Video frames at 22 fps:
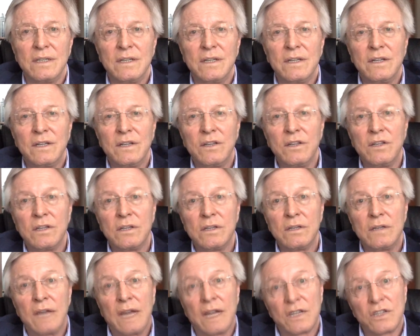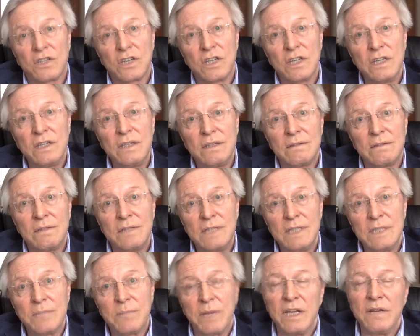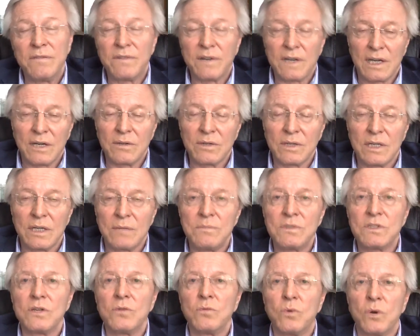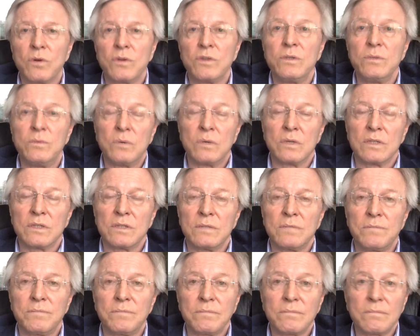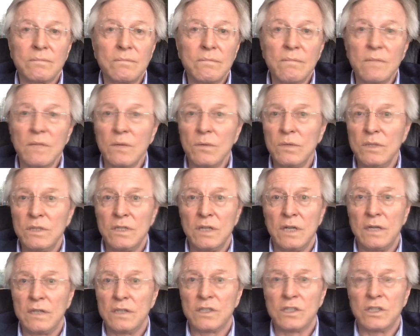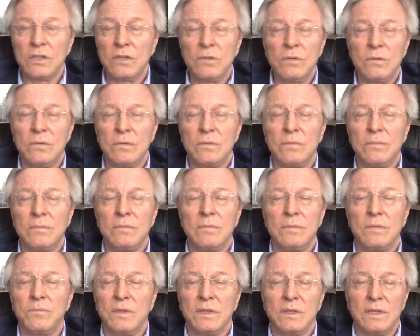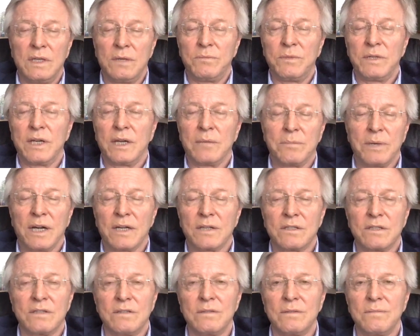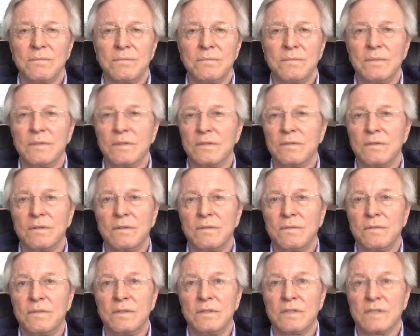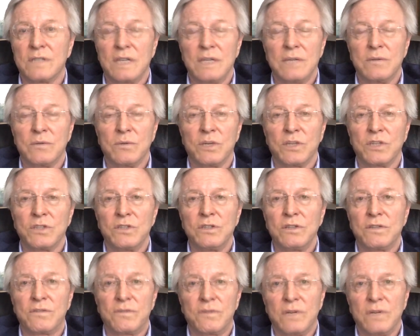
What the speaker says: that actually these painful outcomes are what you want. So then we get back to the same question that Freud